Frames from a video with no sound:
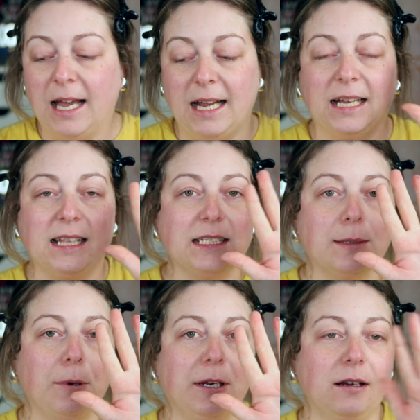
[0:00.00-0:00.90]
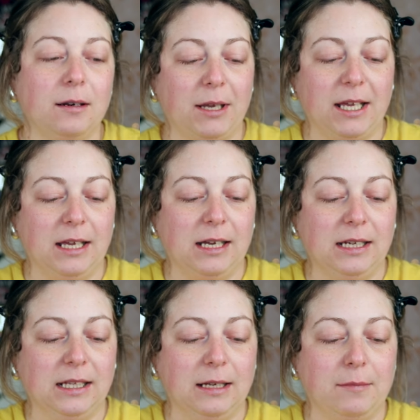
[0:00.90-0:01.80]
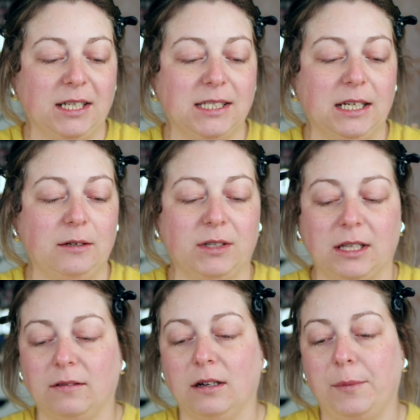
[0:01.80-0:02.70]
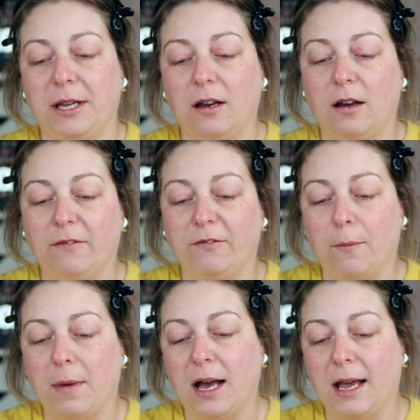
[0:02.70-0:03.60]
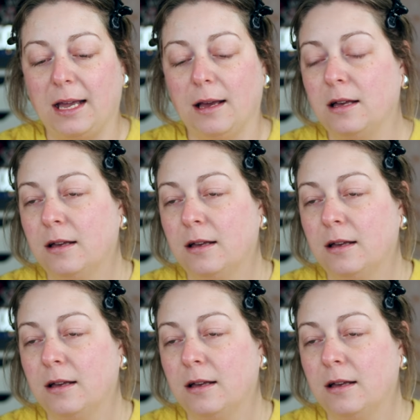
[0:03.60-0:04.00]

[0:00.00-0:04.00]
And I like to put it on my hand and then mix it in with a little bit of my